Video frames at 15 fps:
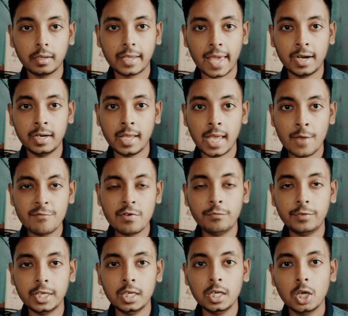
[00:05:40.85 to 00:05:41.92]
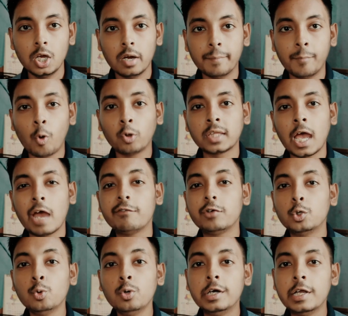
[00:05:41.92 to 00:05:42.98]
Canon M50 both
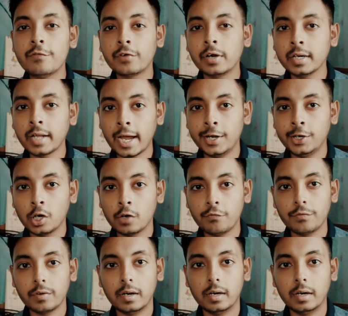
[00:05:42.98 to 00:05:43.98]
have two different kind of